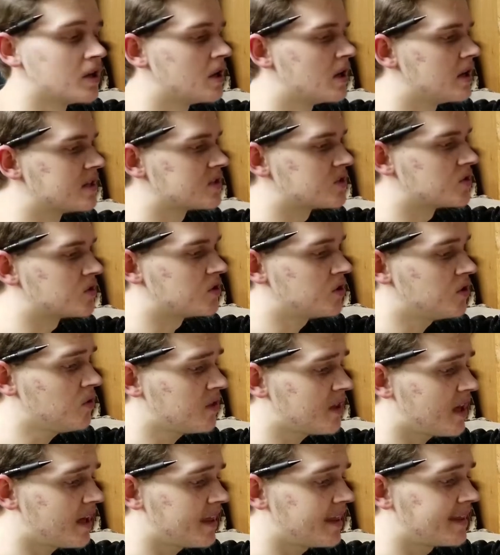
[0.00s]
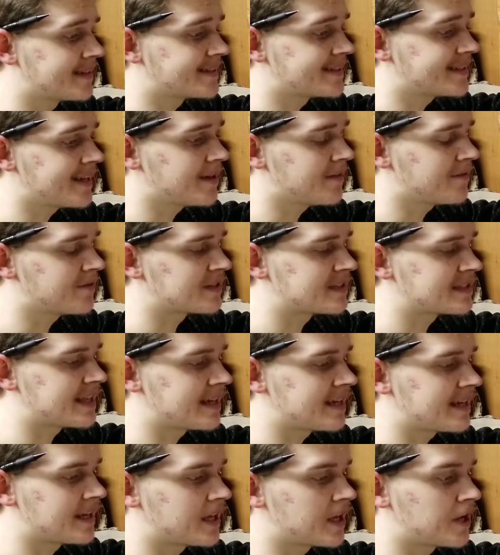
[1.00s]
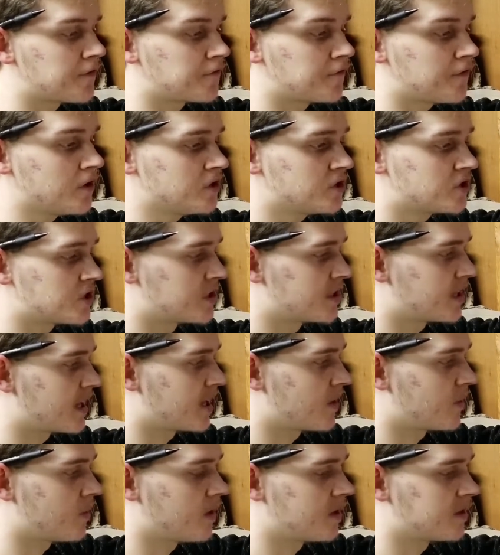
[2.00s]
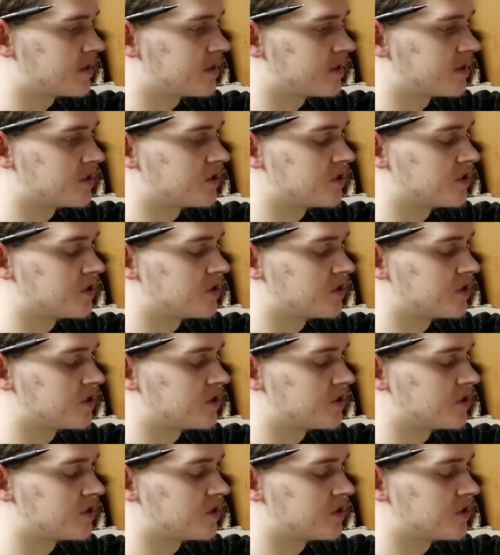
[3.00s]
So to do that, instead of sending a function that I want